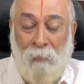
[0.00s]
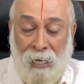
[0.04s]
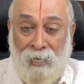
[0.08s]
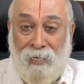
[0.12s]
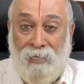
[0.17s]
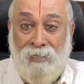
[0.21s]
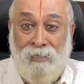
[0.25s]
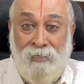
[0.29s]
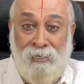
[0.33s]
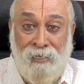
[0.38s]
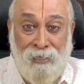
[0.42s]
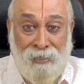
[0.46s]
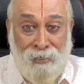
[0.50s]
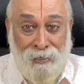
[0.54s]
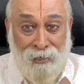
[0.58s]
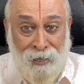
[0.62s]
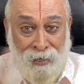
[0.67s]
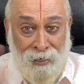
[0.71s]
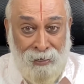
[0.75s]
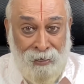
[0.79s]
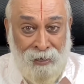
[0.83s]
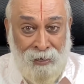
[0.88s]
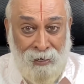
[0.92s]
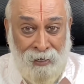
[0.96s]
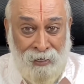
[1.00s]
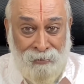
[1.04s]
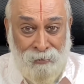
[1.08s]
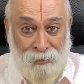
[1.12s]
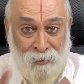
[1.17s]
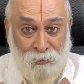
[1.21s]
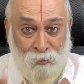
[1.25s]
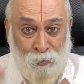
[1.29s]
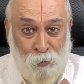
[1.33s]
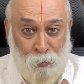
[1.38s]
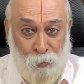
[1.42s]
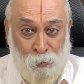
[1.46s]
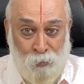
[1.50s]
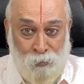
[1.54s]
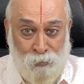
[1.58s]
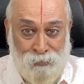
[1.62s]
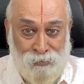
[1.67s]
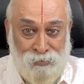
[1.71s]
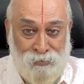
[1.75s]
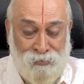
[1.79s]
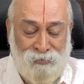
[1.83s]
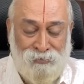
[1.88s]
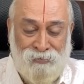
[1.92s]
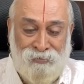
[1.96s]
But decrying other
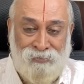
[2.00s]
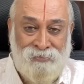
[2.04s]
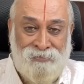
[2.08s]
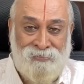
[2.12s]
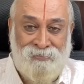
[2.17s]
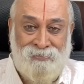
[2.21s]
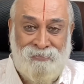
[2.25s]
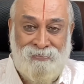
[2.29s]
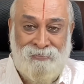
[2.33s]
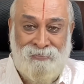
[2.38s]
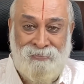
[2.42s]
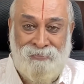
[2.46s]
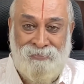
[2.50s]
schools